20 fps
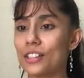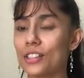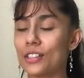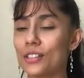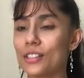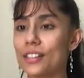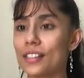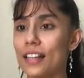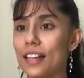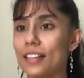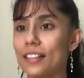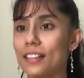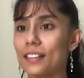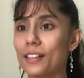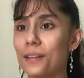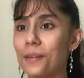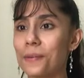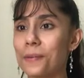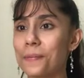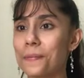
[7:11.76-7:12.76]
to
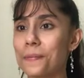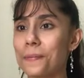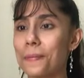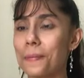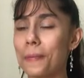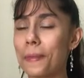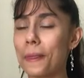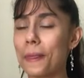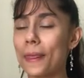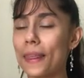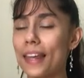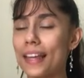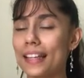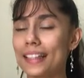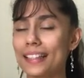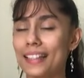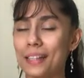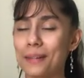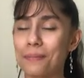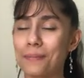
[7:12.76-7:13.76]
center
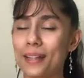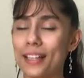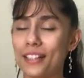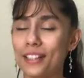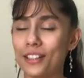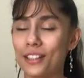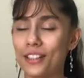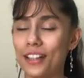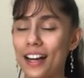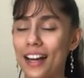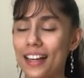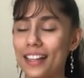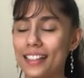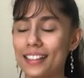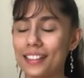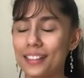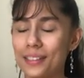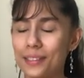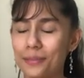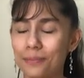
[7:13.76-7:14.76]
and then blink your
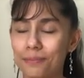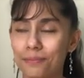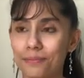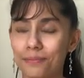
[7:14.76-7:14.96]
eyes.